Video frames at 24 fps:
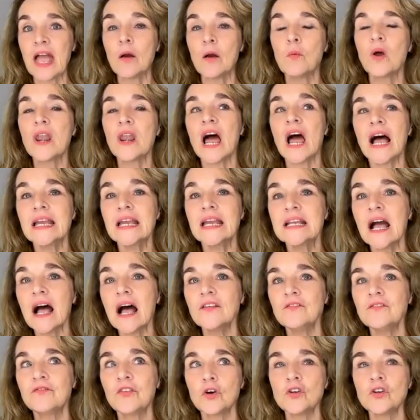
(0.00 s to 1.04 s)
And when I
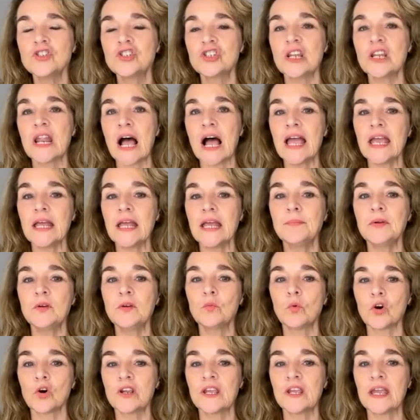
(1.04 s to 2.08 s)
got Virgin, I had
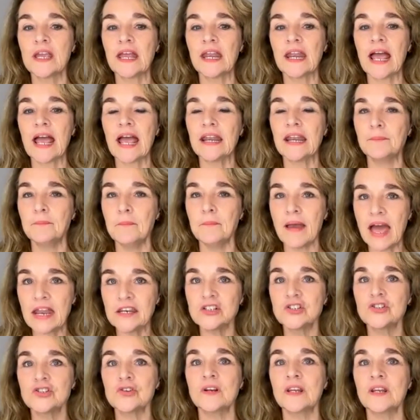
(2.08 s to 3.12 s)
been working and I had a
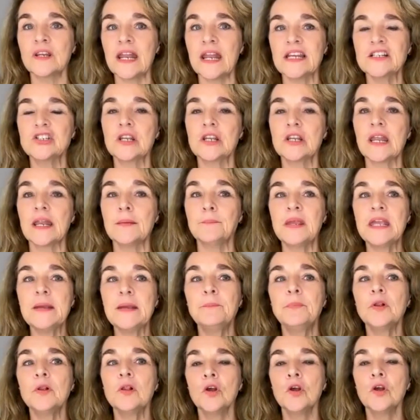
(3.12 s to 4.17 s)
manager and agent, and
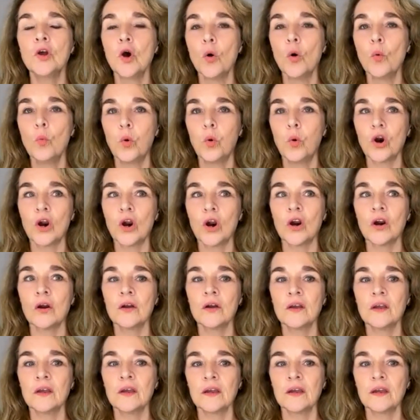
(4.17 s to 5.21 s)
people
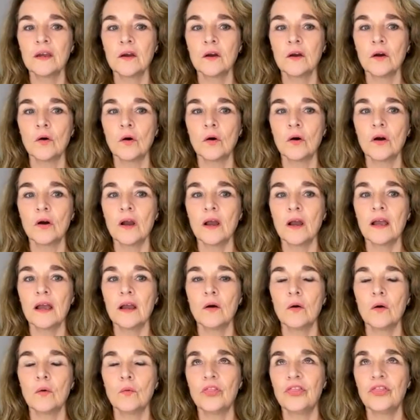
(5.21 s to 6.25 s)
were
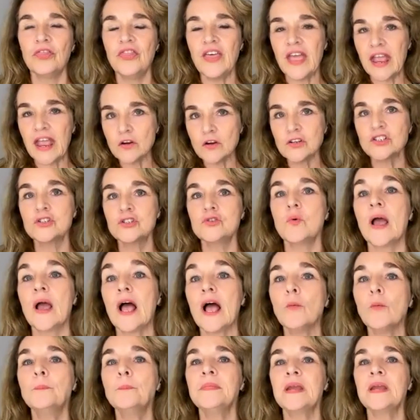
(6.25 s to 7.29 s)
there to
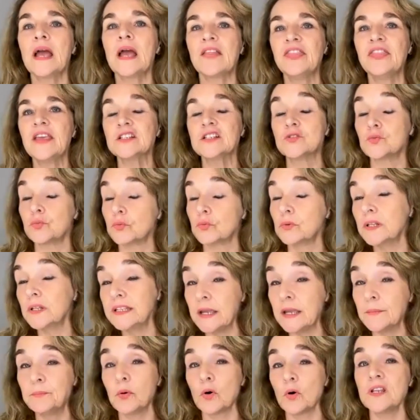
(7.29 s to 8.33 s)
help me. I think it's
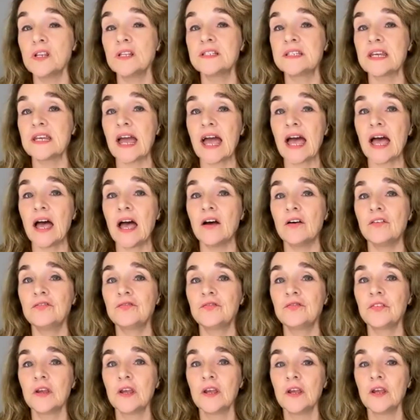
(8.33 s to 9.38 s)
really important to have
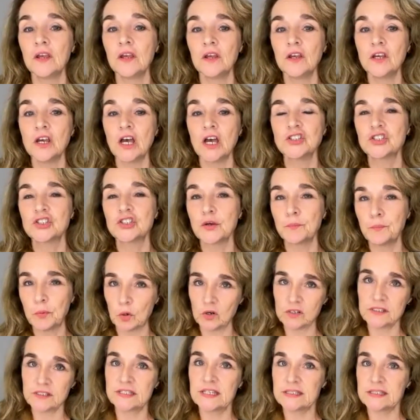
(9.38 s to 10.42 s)
a
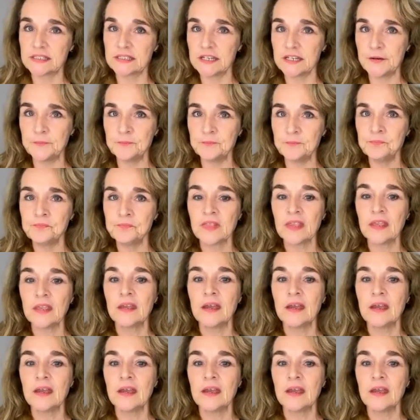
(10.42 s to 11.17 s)
support system,